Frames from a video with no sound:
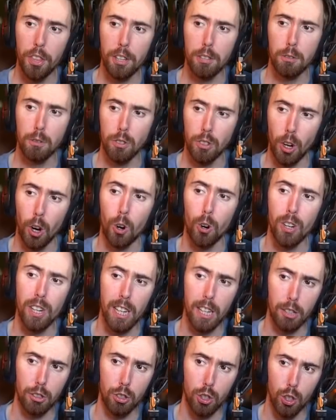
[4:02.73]
this sorry
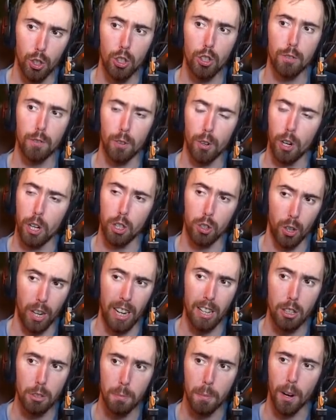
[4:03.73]
excuse for a
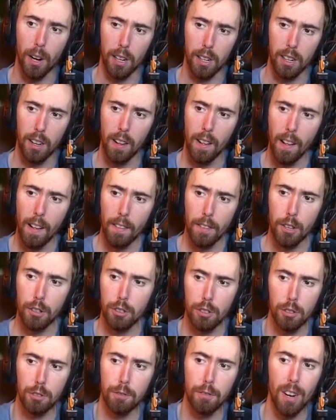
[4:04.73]
transmog.
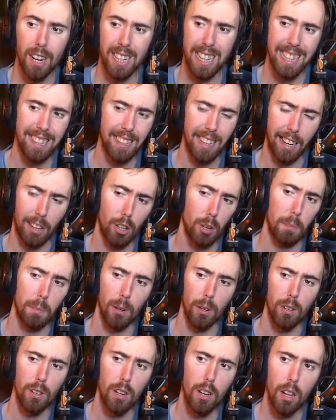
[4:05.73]
This is fucking
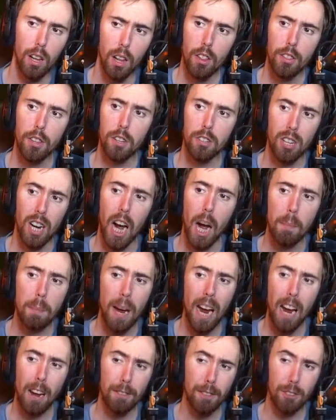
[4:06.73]
terrible. The top
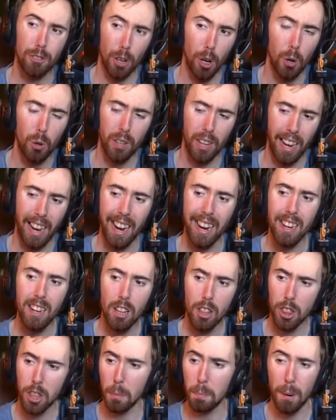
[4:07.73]
half is okay,
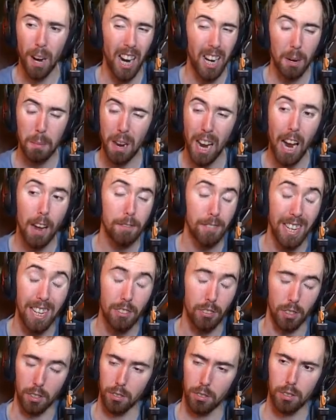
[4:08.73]
the bottom half
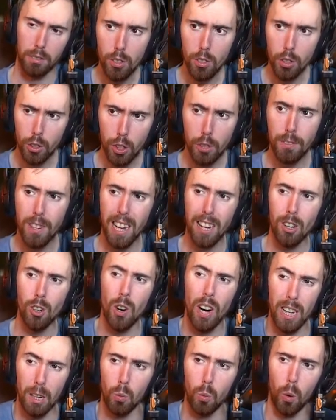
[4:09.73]
isn't. You've got a
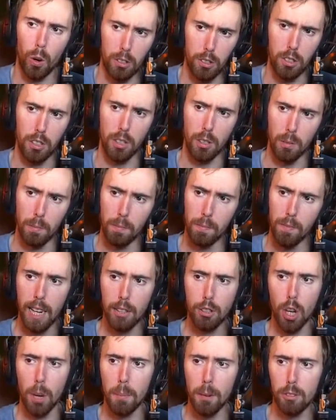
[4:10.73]
lot of work to do.
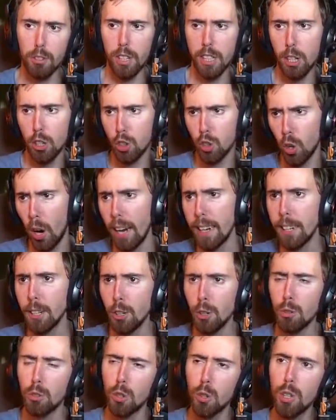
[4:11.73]
It's almost like you're trying to
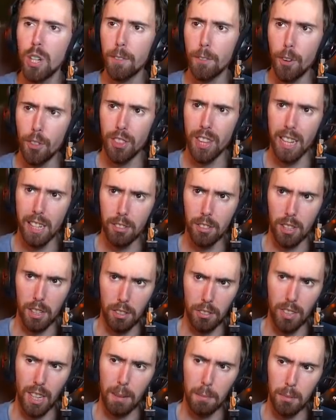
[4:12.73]
do two different things at the
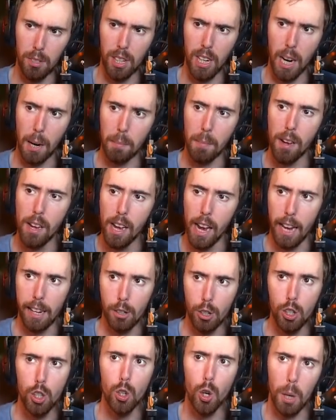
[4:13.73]
same time,
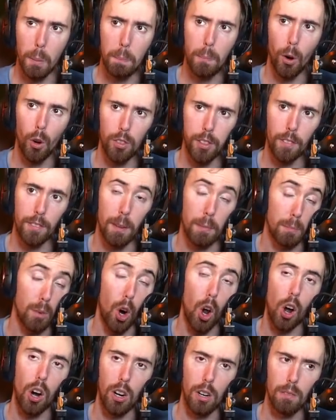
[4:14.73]
and you're doing both of them
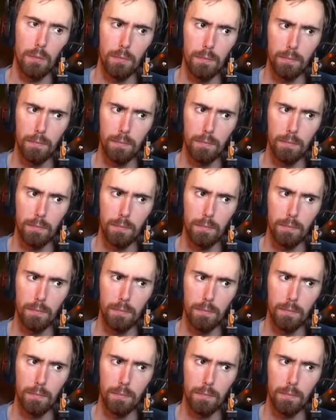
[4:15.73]
wrong.